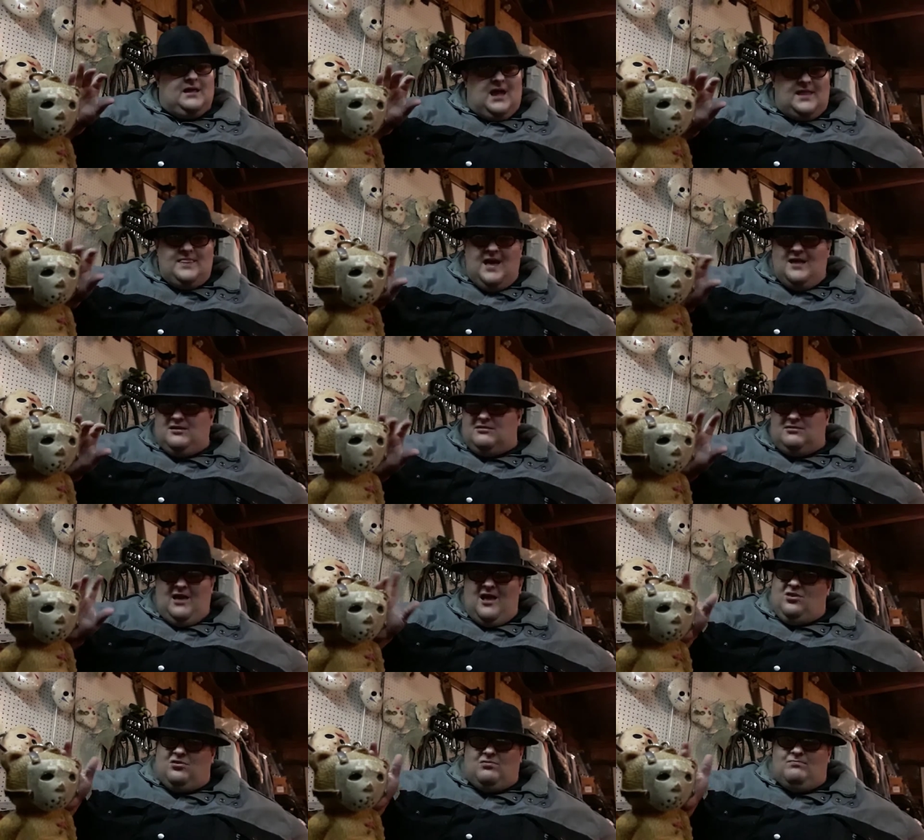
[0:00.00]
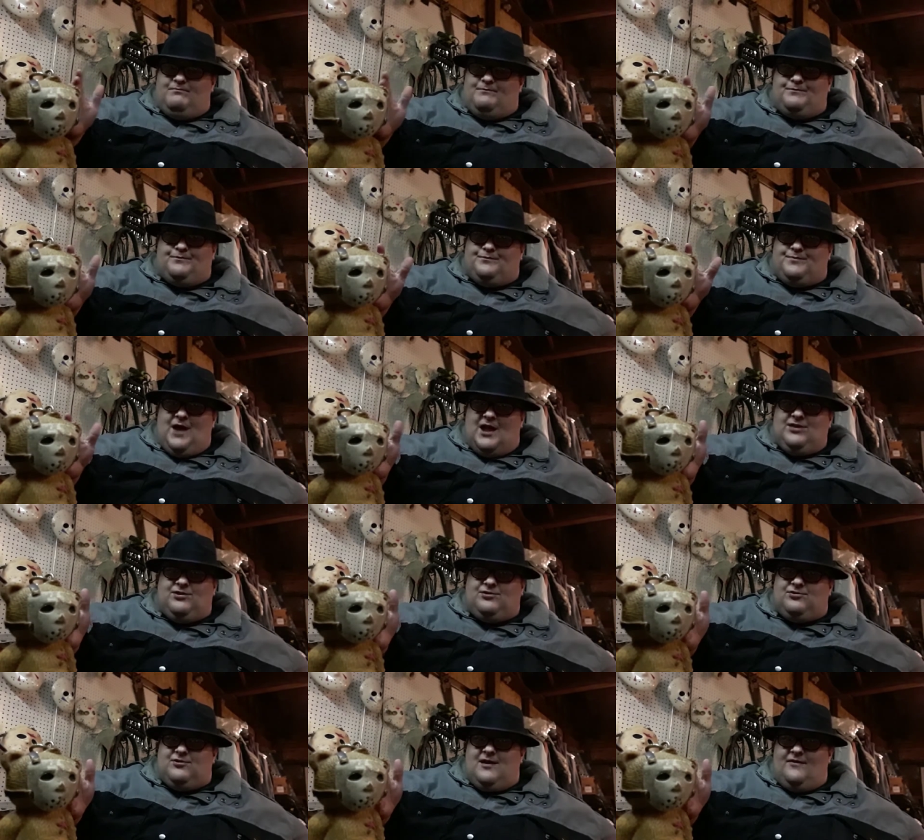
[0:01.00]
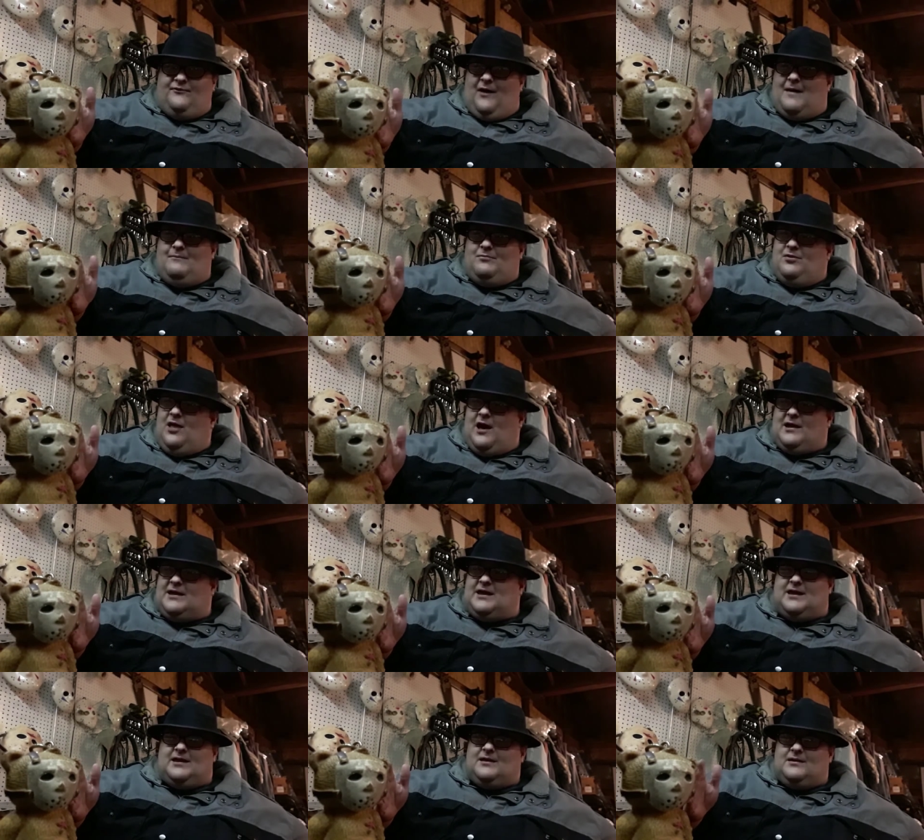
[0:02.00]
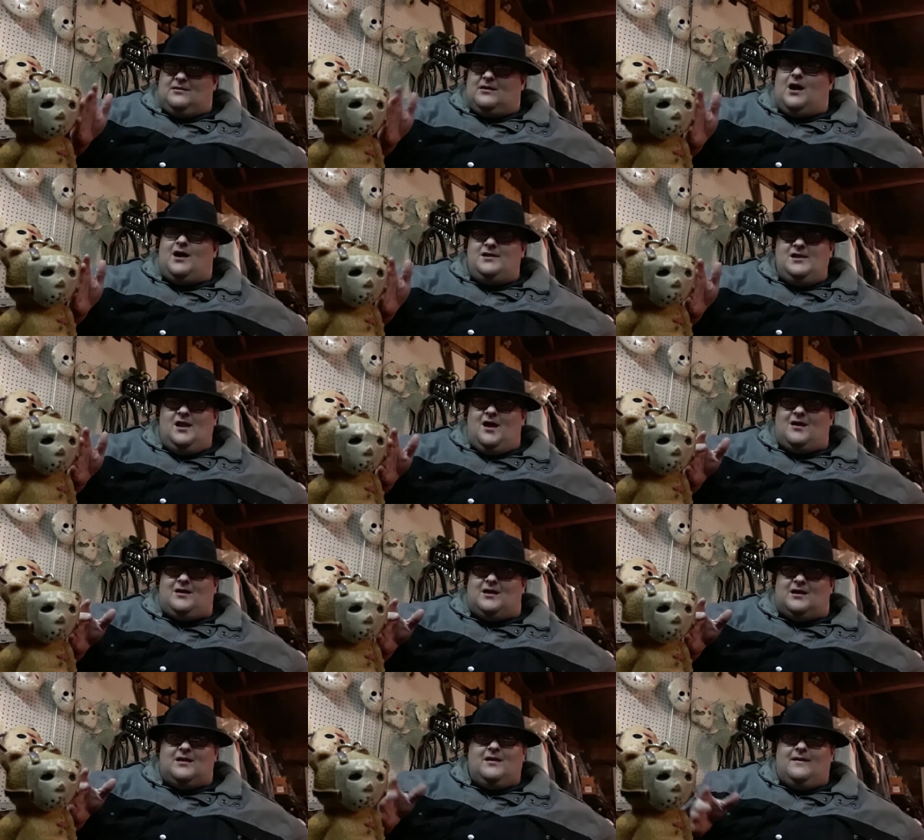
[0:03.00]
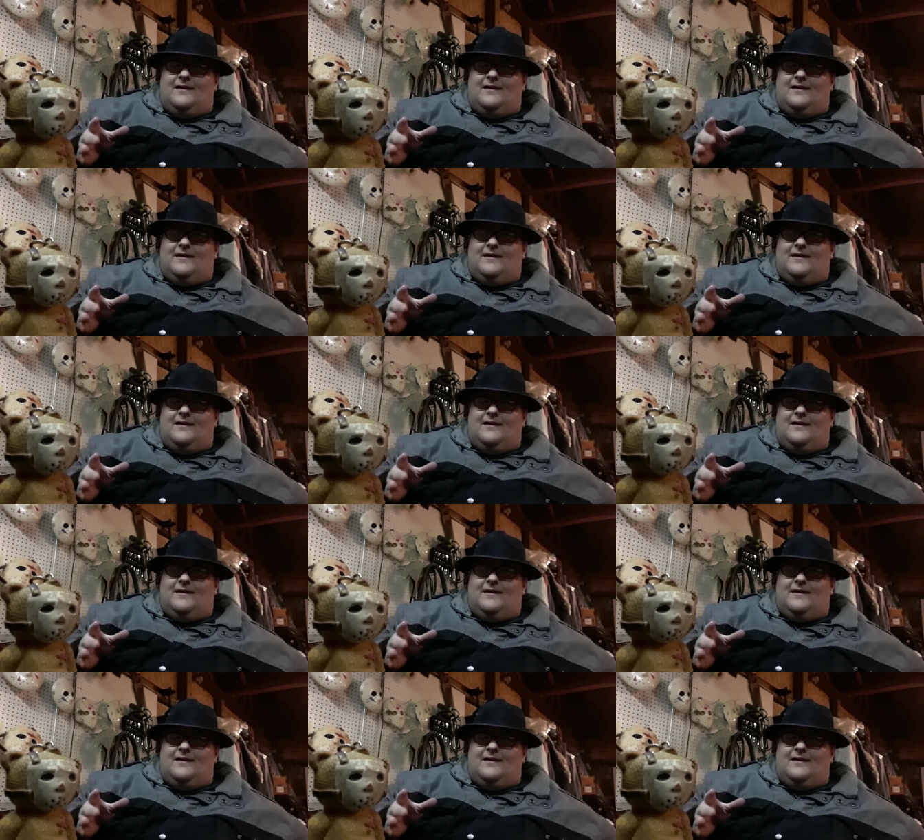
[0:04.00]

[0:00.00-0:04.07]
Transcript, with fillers: And that's that's that's if I'm lucky or unlucky.